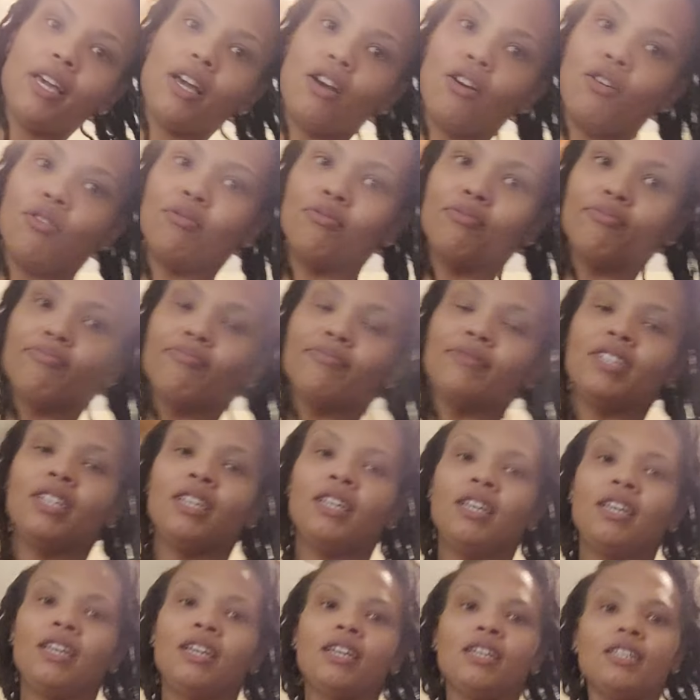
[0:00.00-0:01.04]
y'all?
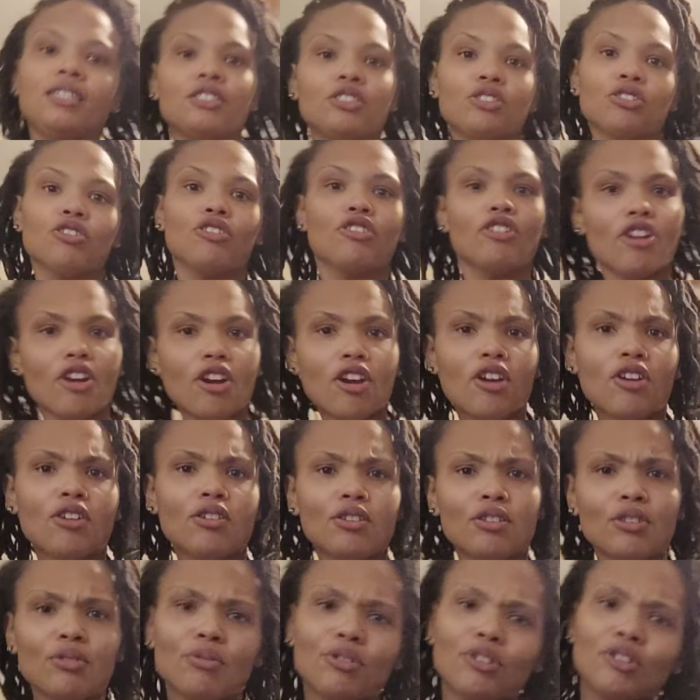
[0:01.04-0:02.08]
It's your
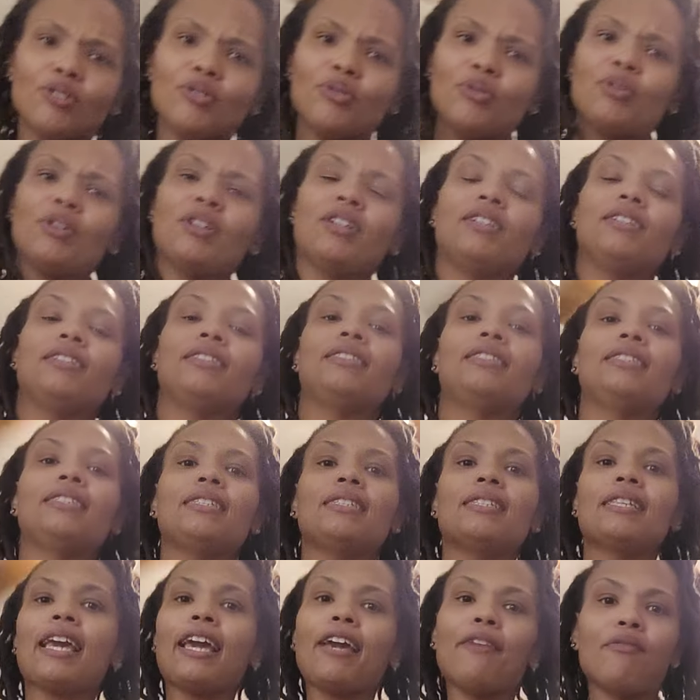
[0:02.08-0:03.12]
girl Lulu.
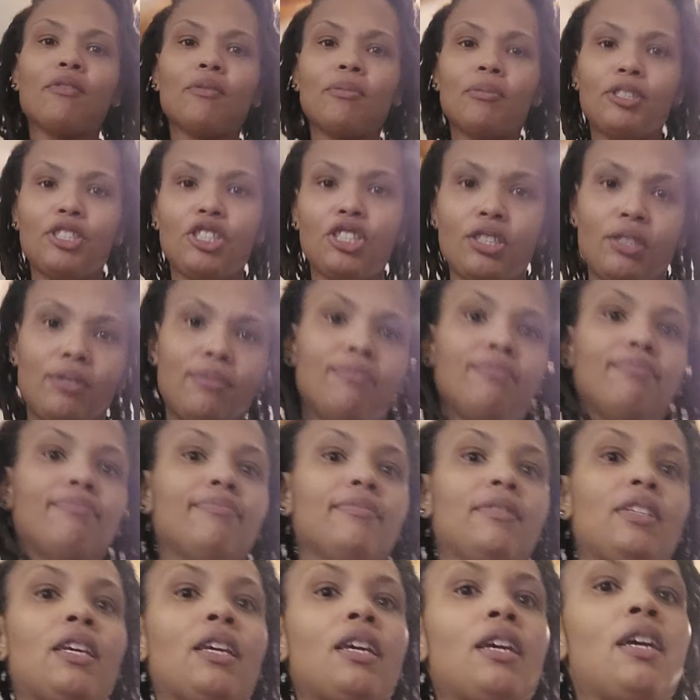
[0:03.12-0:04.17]
Just came from the gym.
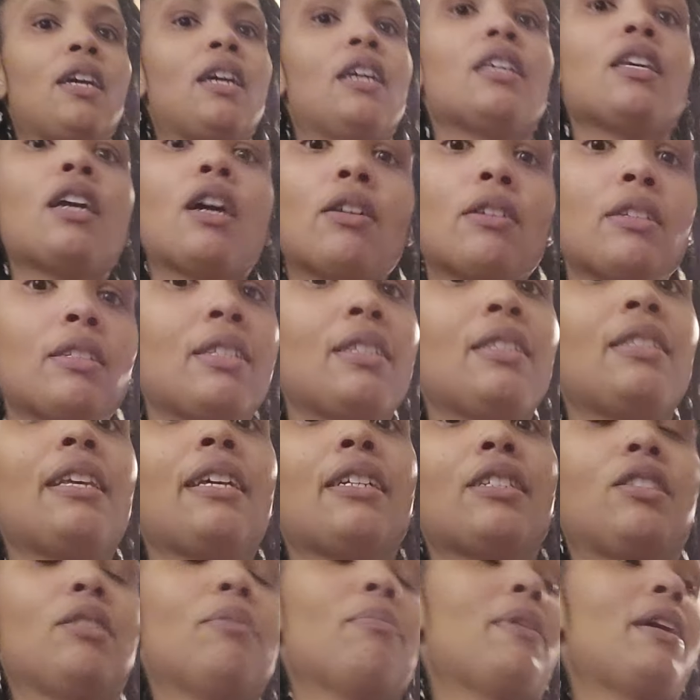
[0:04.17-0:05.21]
Y'all, this is
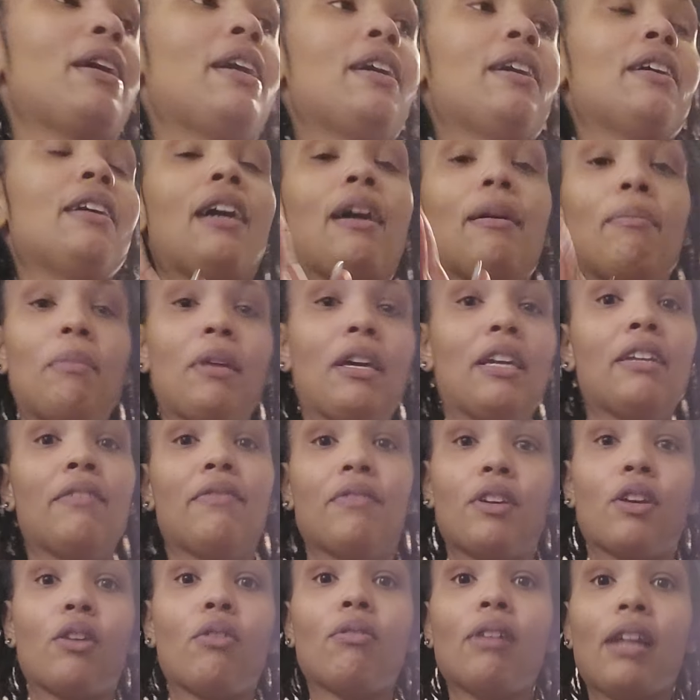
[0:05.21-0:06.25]
actually my, I'm not
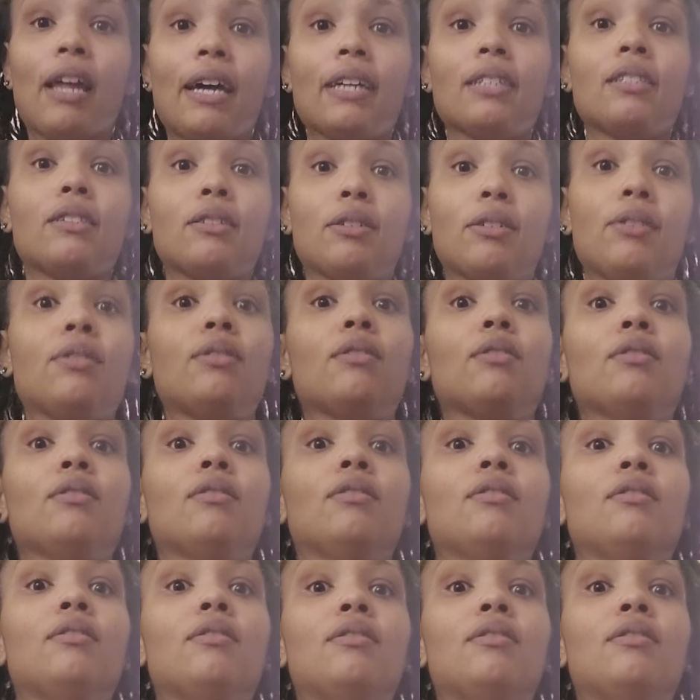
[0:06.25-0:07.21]
even gonna lie to you.